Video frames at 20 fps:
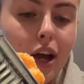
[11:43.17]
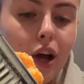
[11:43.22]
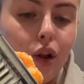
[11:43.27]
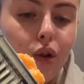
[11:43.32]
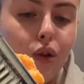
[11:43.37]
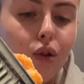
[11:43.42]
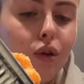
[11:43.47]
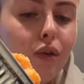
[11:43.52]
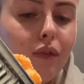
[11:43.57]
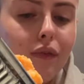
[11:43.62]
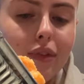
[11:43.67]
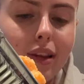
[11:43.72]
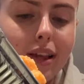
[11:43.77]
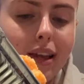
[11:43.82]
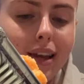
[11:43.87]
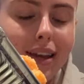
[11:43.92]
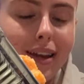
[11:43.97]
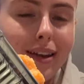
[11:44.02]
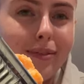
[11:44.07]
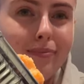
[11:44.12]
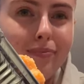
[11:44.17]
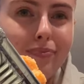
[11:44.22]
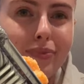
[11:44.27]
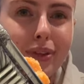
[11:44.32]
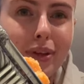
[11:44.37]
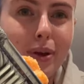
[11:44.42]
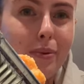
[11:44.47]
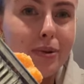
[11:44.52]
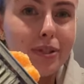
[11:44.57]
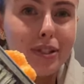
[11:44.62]
lovely,
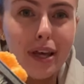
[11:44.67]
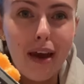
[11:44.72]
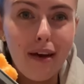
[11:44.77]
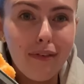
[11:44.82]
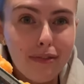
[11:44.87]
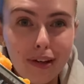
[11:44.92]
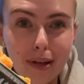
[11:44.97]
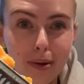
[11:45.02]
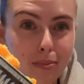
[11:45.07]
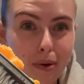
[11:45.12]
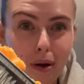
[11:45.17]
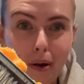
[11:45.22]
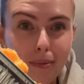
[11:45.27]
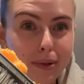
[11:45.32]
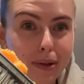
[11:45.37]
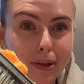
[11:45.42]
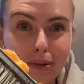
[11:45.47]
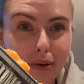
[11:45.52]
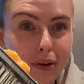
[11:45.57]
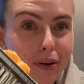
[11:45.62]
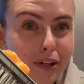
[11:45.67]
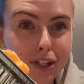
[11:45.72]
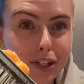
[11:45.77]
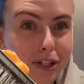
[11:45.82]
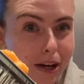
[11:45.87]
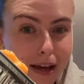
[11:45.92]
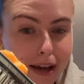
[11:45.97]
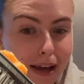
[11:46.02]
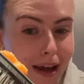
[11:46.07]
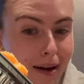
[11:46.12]
definitely probably not
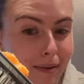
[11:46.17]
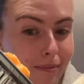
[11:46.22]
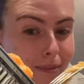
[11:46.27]
chicken,